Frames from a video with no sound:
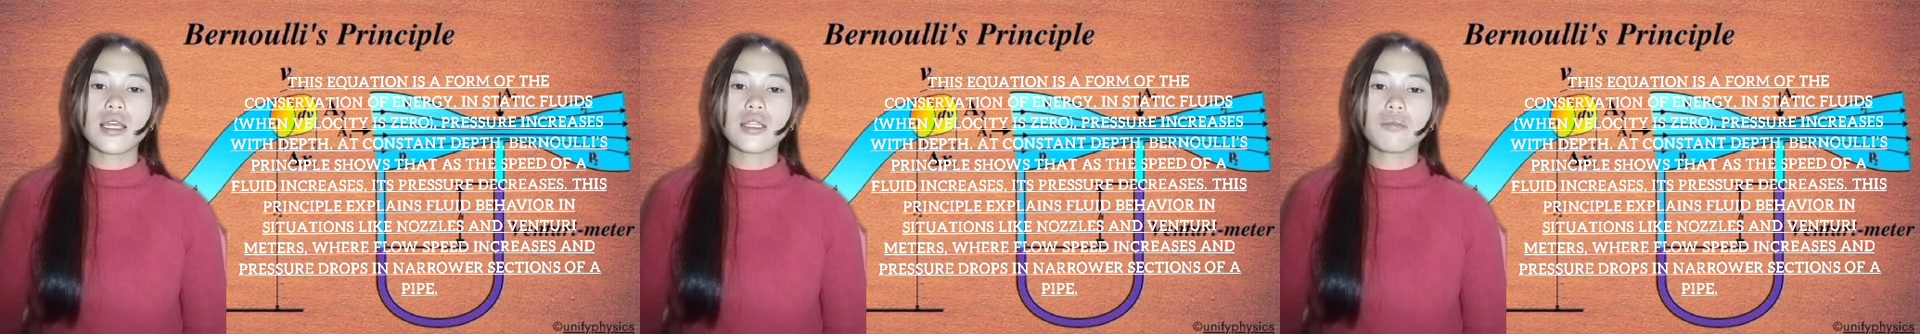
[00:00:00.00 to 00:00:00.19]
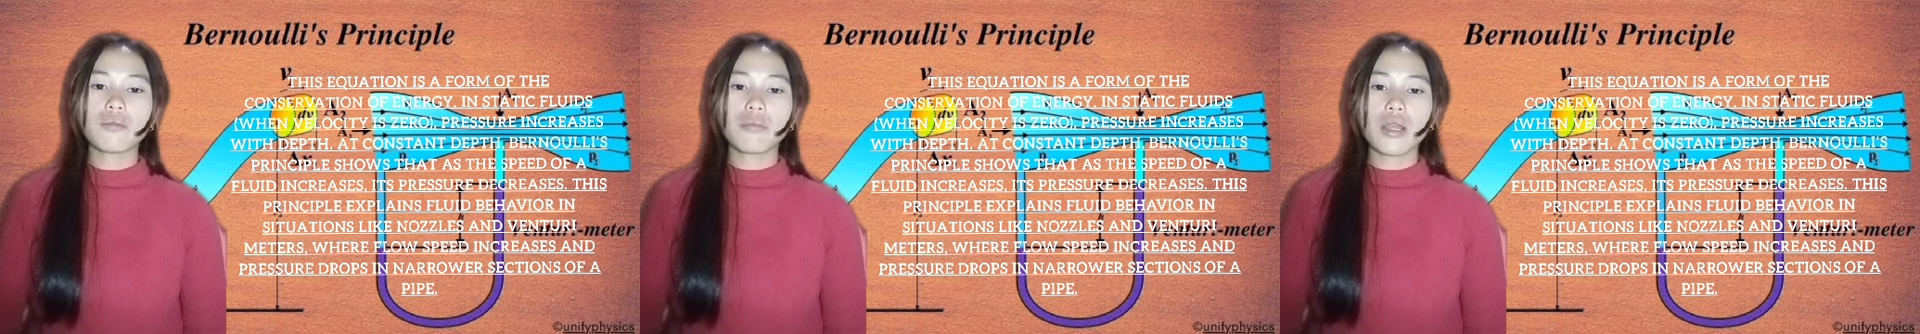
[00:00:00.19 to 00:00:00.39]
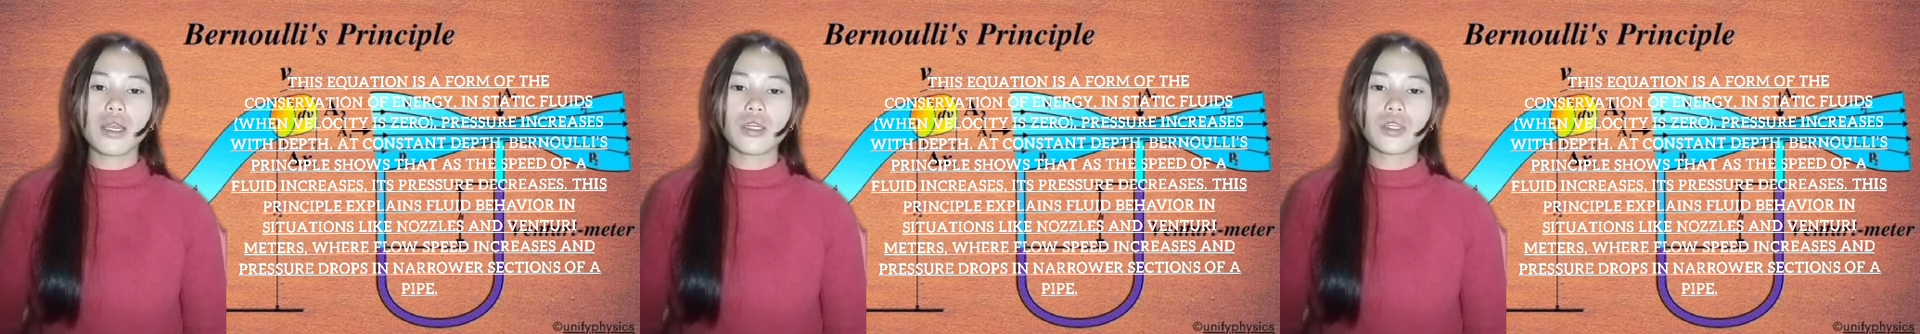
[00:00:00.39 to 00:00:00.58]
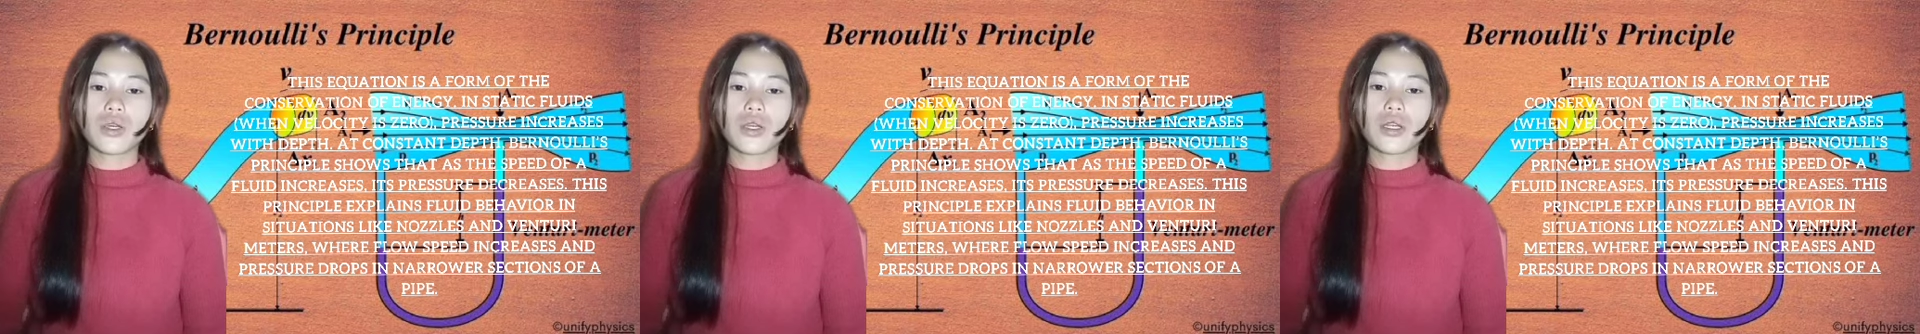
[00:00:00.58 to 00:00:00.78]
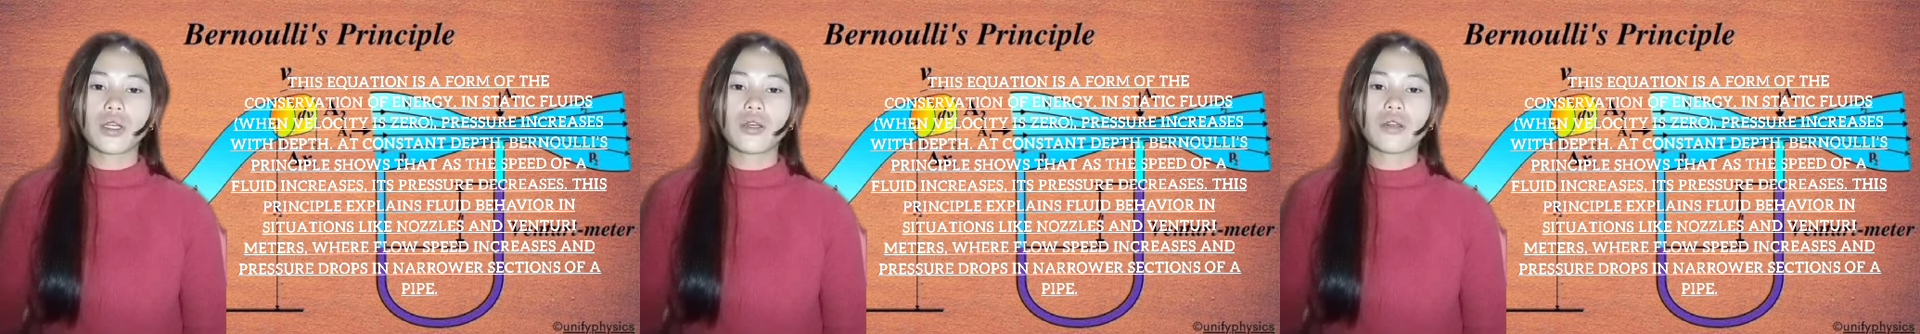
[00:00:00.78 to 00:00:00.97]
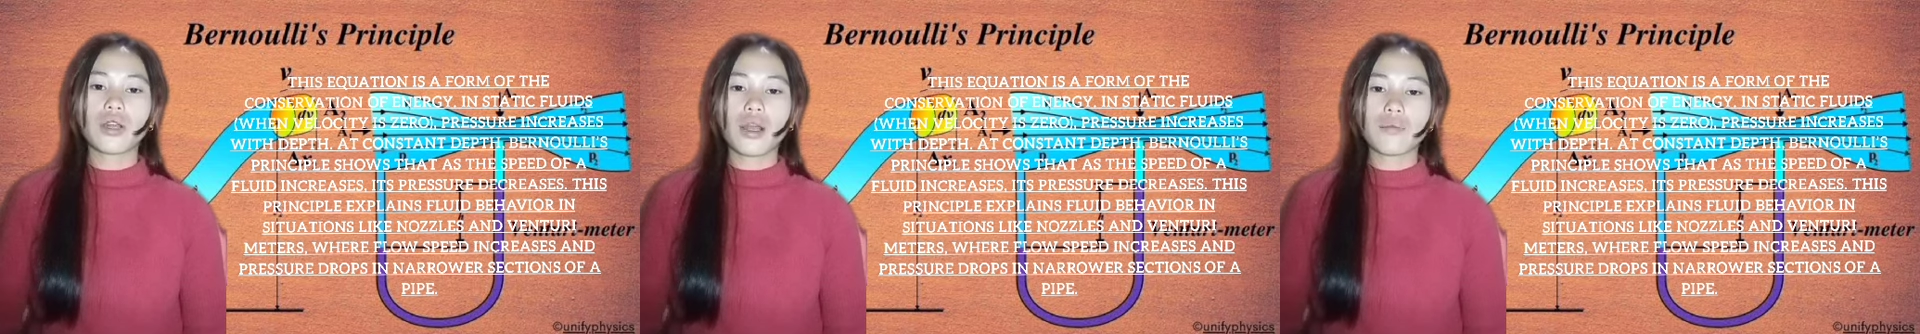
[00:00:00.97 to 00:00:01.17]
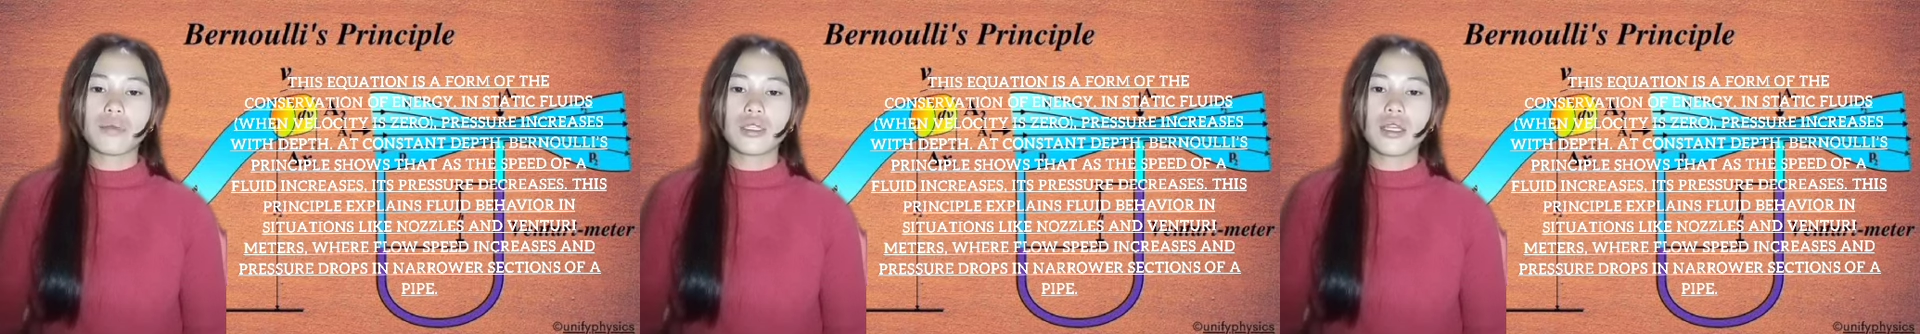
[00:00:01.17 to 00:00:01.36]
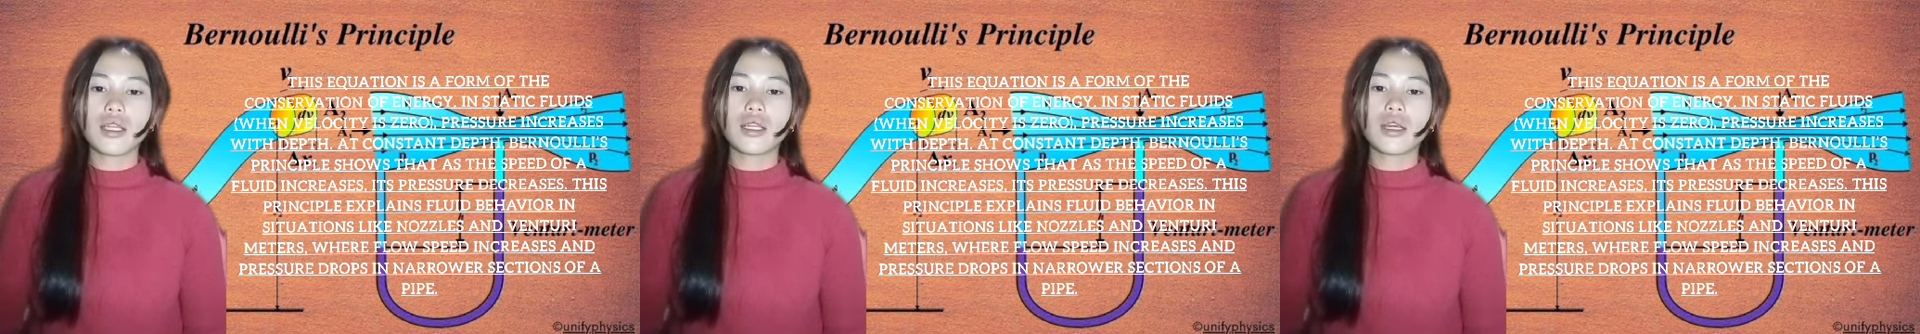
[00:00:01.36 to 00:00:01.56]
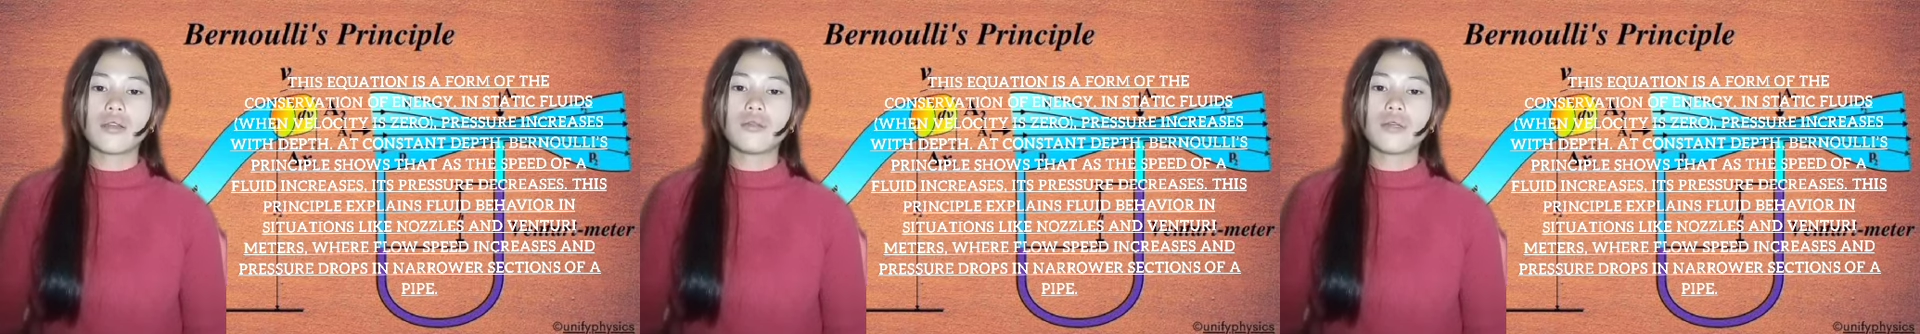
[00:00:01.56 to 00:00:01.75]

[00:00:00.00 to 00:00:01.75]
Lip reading: and pressure drops in a